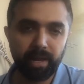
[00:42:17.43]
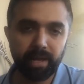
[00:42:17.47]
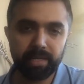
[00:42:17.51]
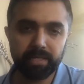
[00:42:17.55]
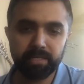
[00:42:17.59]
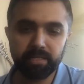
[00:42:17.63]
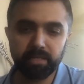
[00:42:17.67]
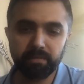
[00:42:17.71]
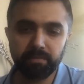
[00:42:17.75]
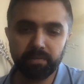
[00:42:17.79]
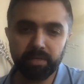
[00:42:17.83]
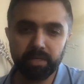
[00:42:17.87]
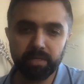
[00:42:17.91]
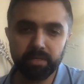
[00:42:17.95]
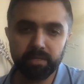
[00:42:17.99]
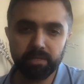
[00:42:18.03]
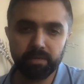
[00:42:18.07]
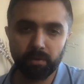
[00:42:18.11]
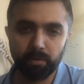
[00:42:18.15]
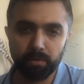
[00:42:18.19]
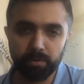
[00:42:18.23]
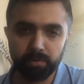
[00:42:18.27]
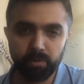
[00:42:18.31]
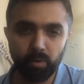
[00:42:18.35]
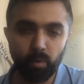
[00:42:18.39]

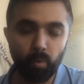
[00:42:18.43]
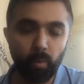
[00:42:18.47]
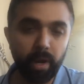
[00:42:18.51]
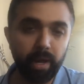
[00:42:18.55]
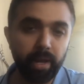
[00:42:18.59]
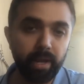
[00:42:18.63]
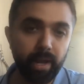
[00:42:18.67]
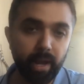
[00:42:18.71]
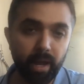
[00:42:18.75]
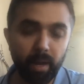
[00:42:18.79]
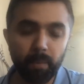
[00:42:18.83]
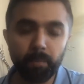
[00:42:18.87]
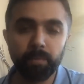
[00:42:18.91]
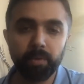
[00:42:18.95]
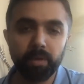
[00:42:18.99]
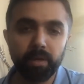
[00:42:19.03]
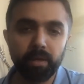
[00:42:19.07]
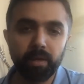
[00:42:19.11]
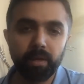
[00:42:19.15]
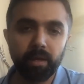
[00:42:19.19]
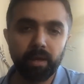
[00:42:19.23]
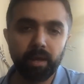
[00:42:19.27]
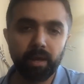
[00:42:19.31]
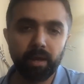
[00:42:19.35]
ACVs also went up.